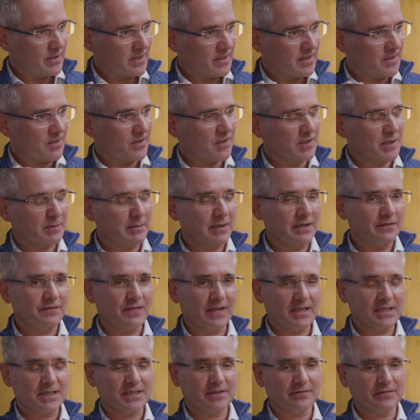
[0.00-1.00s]
the economy
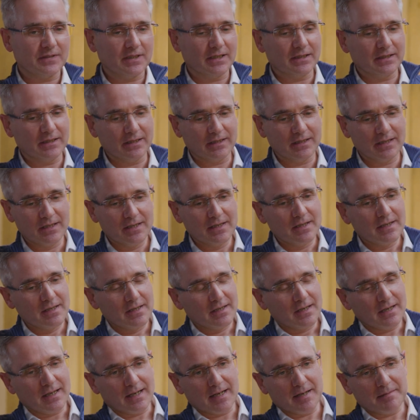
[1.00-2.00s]
effectively?
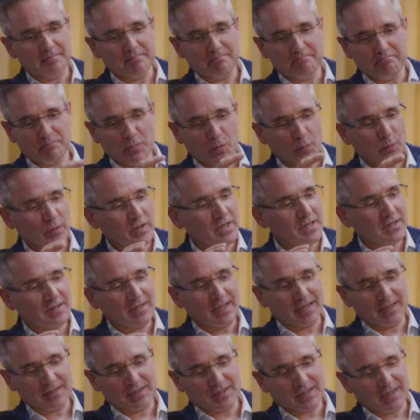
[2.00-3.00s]
But within
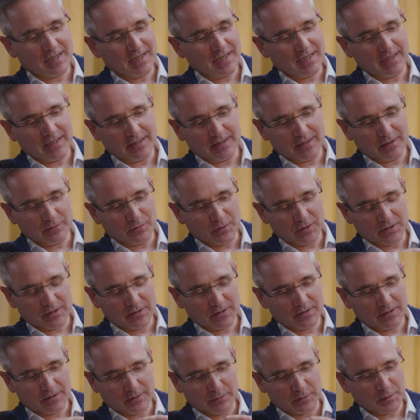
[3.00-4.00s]
that site, there was
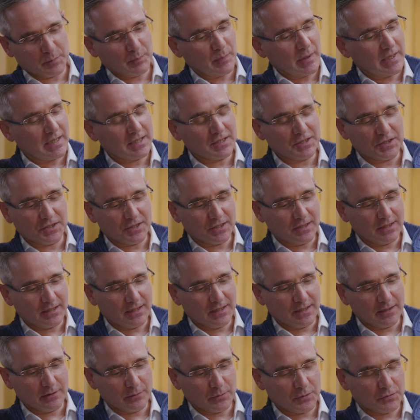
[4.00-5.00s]

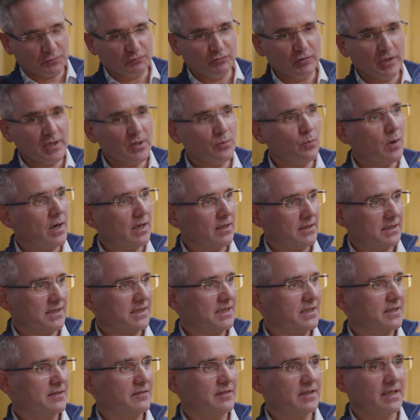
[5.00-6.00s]
BNG, there was
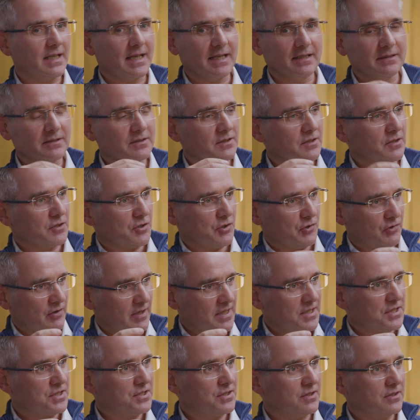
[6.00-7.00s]
rewilding of the land and the
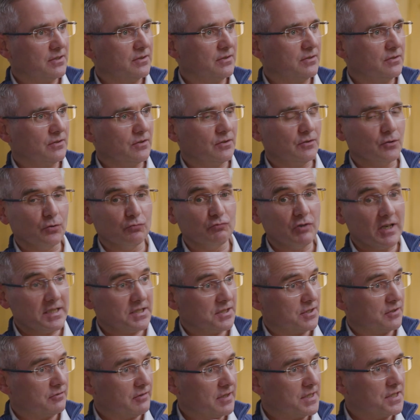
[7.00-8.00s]
creation or
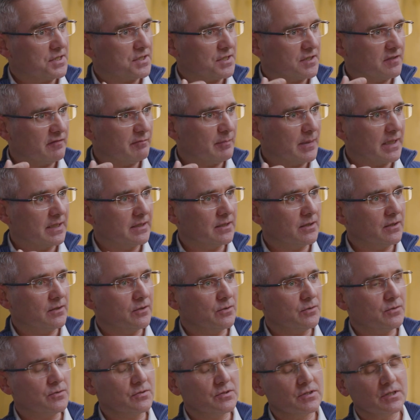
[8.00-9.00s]
restoration of
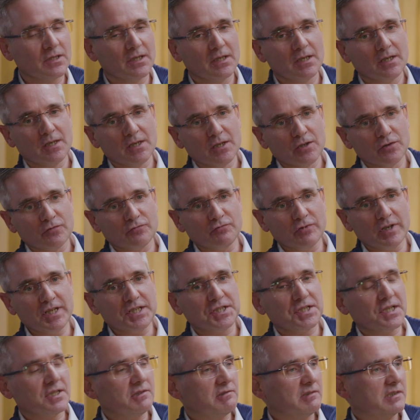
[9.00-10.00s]
meadows,
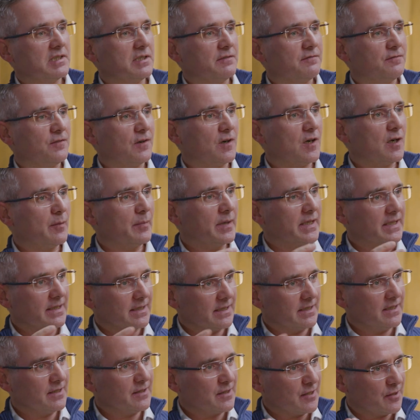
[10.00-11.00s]
regenerative farming,
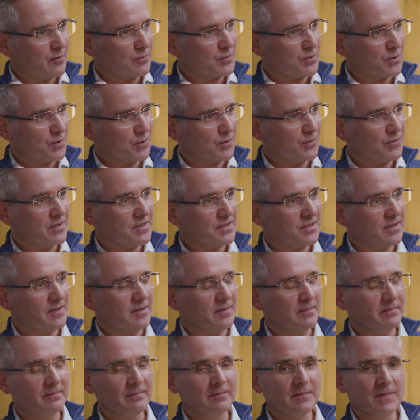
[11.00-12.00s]
ecotourism.